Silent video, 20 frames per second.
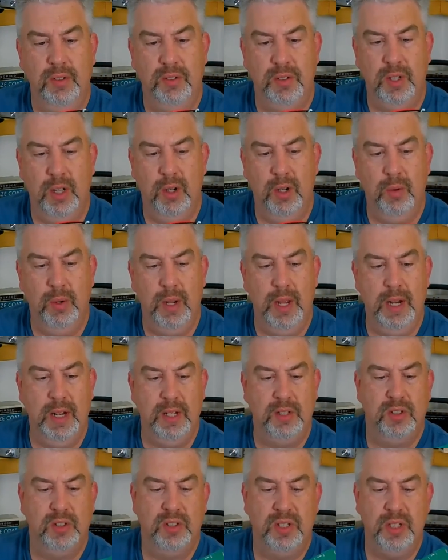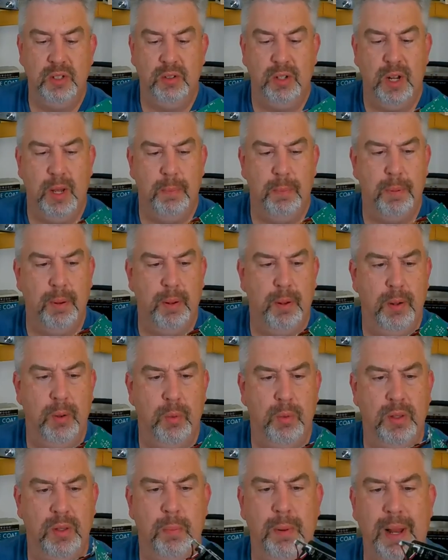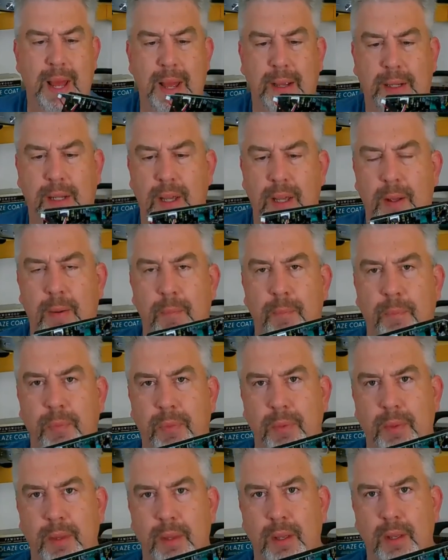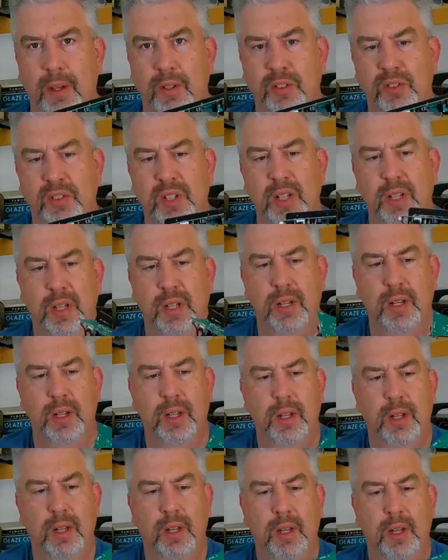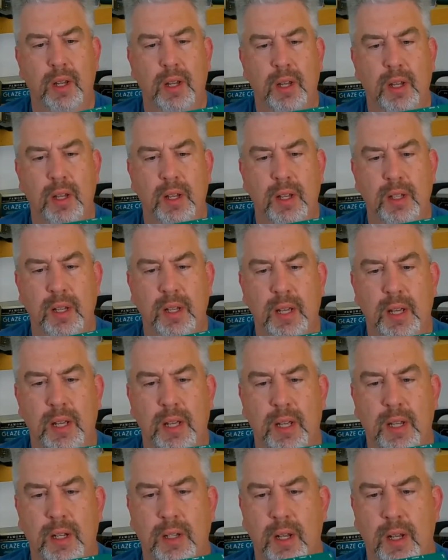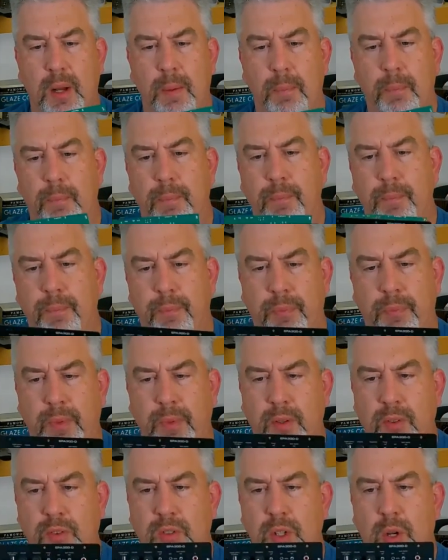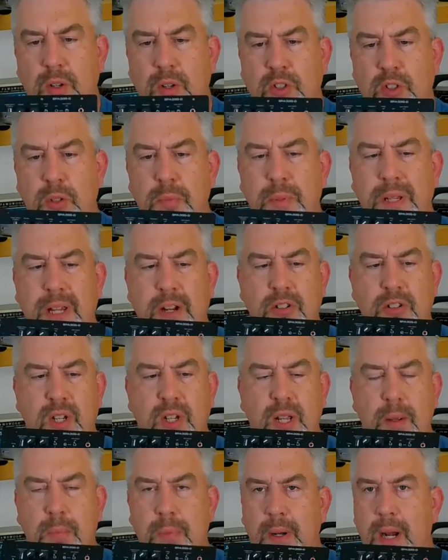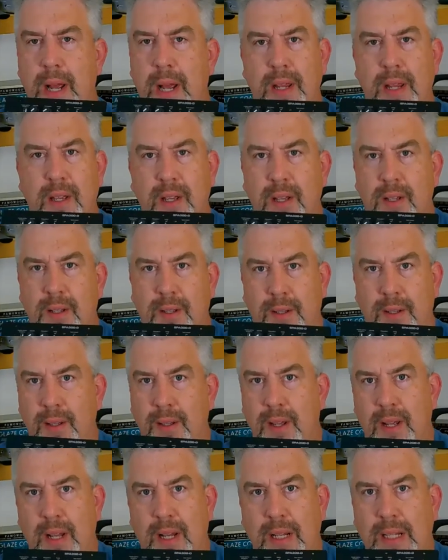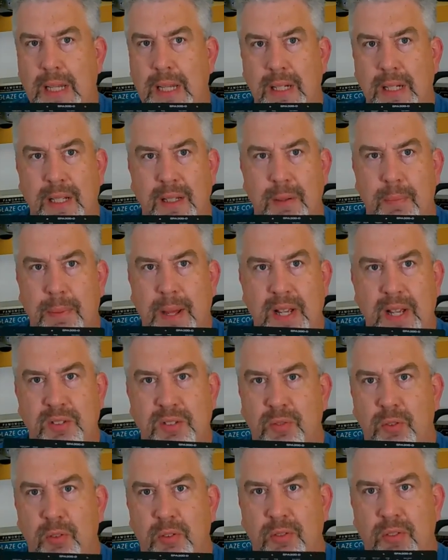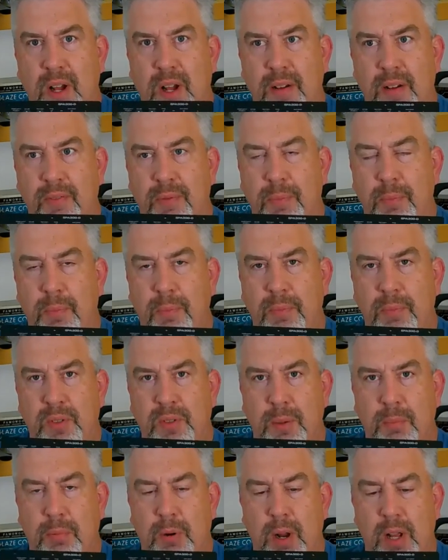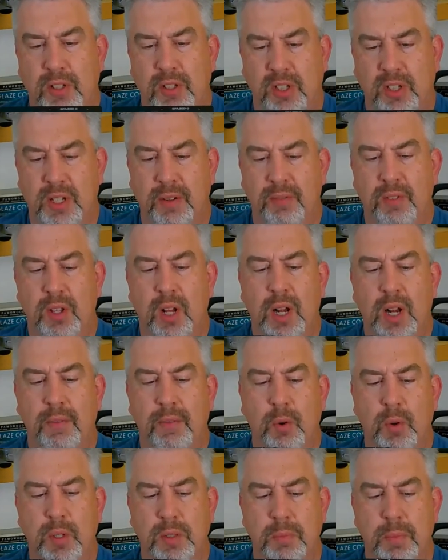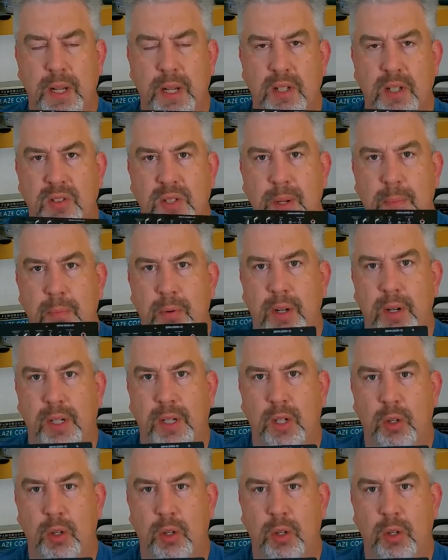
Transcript: So, and it's sealed up with the black sealant, and so it should be airtight. But lately, the past 4 or 5 sub projects I've done, I've always made a separate